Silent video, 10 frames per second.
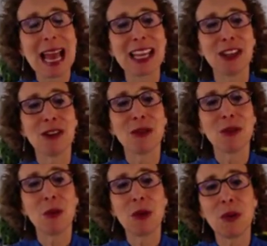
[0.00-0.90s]
You know,
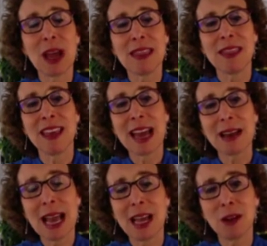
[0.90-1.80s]
we, and that
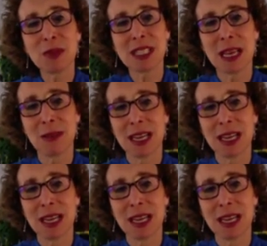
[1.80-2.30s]
helps them.